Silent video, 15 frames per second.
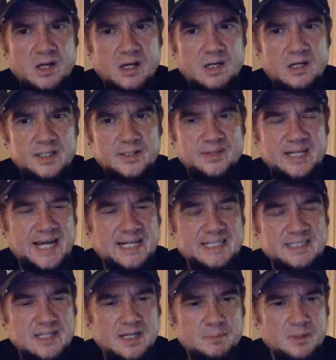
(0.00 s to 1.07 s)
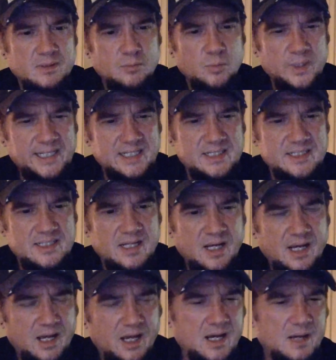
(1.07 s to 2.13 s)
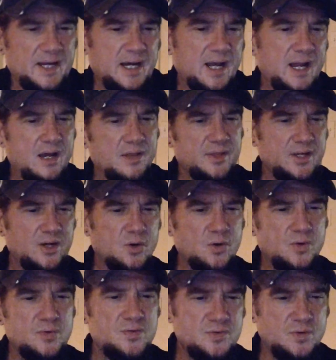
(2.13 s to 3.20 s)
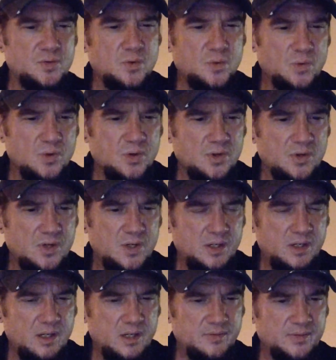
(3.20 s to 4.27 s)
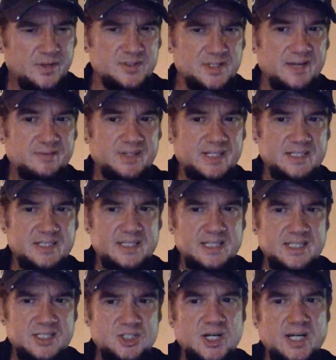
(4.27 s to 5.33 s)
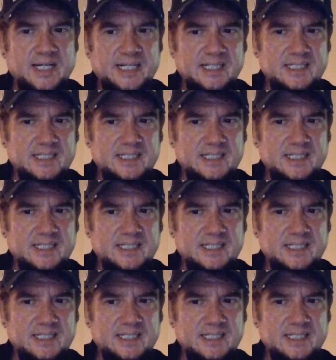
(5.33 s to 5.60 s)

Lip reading: in the last couple of weeks about how the Earth's core, there's evidence these Chinese